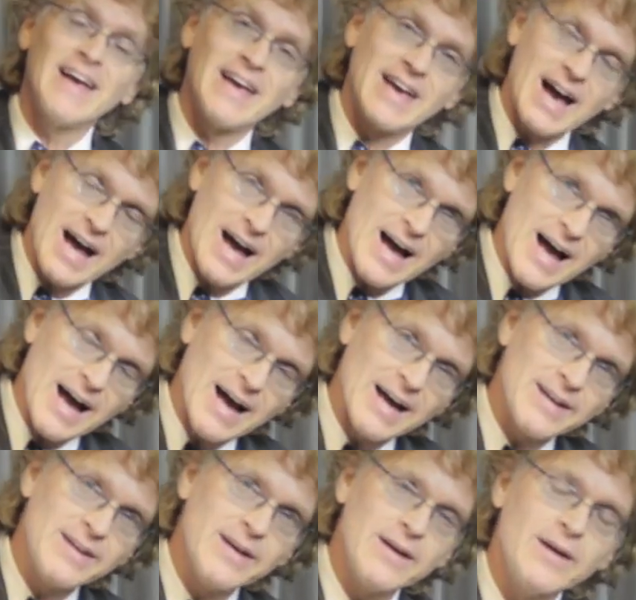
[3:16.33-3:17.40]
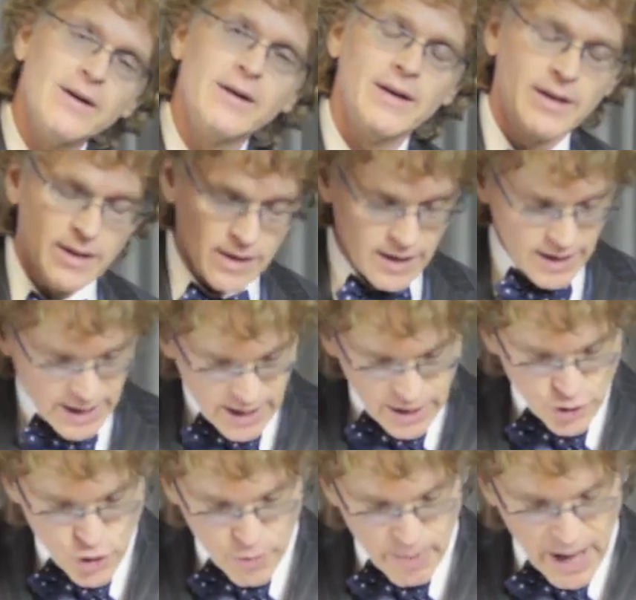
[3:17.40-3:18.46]
God
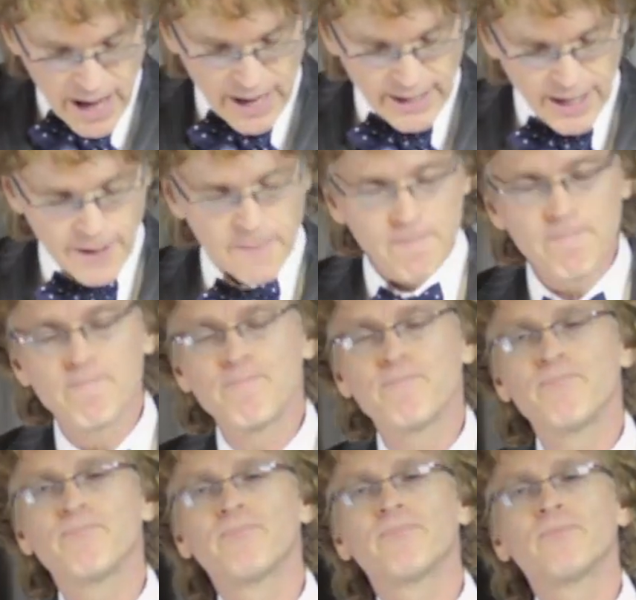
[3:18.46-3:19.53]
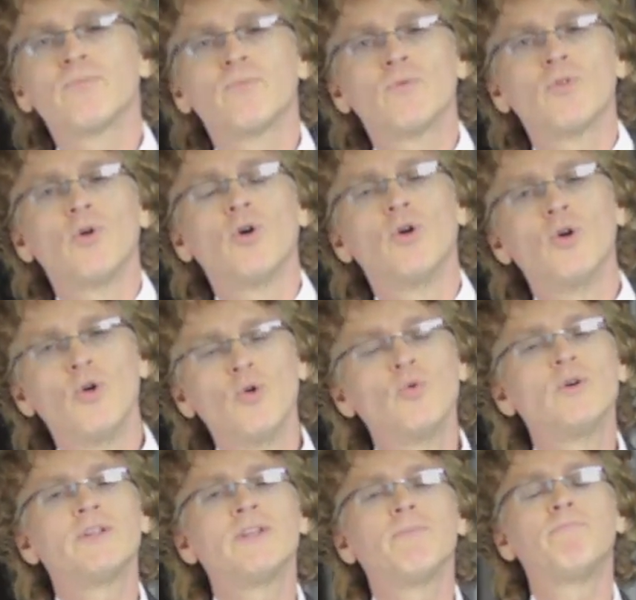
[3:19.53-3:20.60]
in your body who
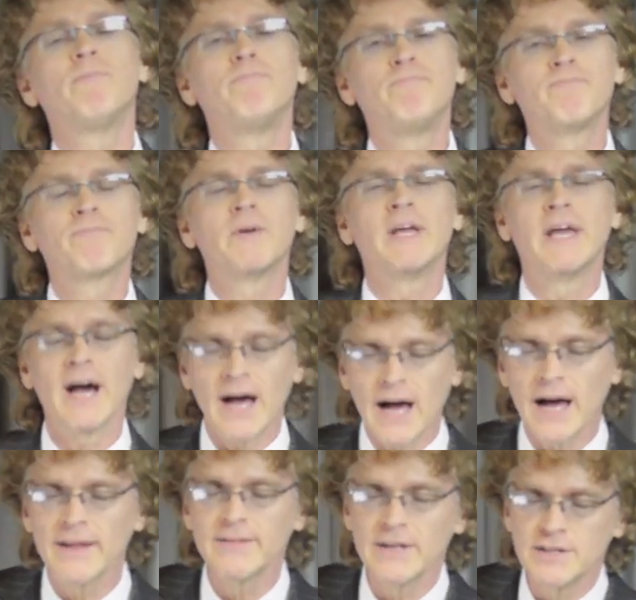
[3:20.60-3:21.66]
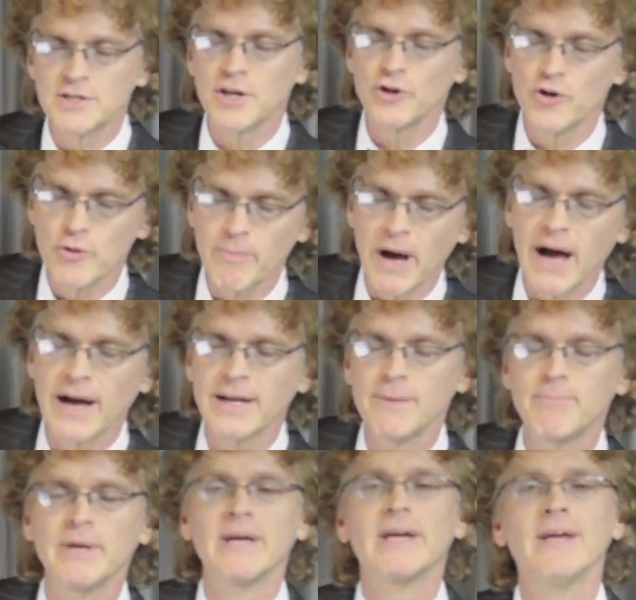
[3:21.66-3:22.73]
would the God that's in your body
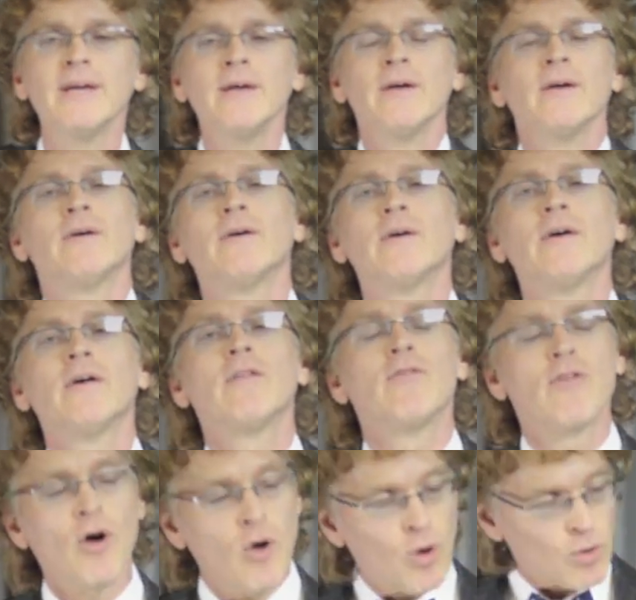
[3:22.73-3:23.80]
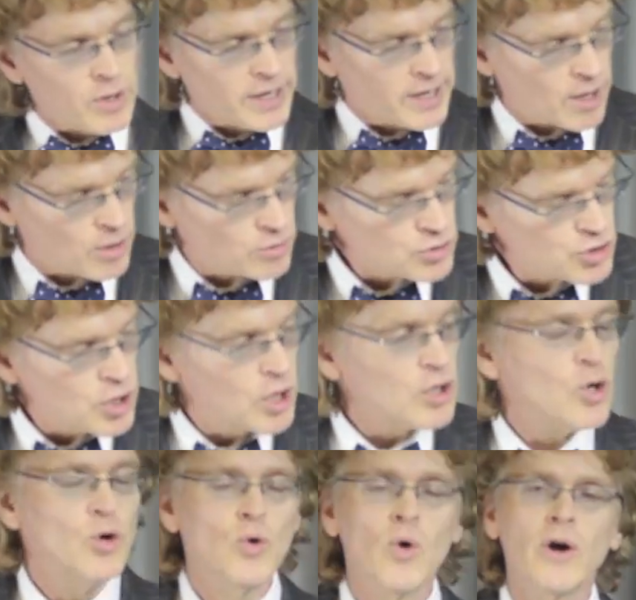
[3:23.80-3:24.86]
be the Holy Ghost
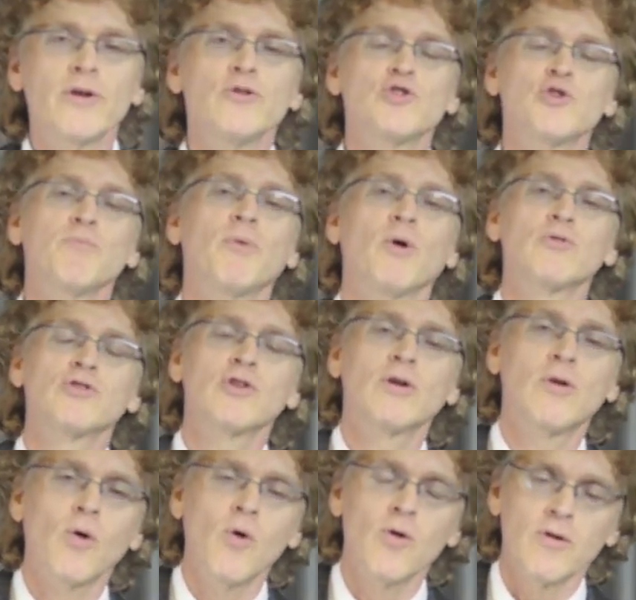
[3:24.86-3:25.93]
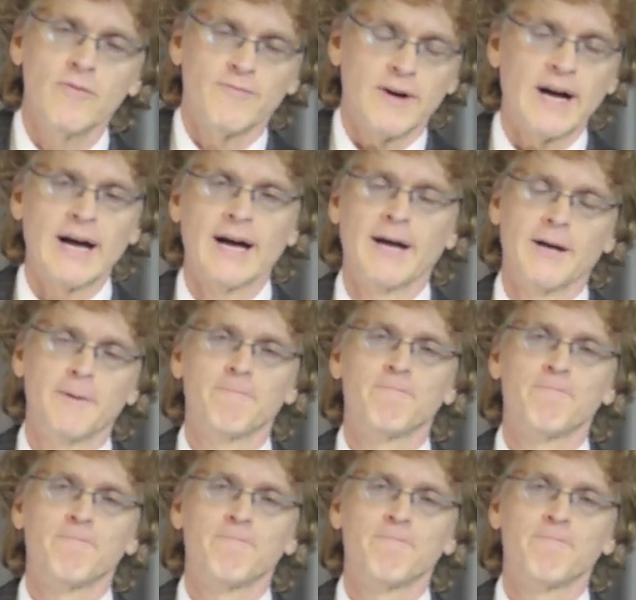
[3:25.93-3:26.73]
who are you supposed to glorify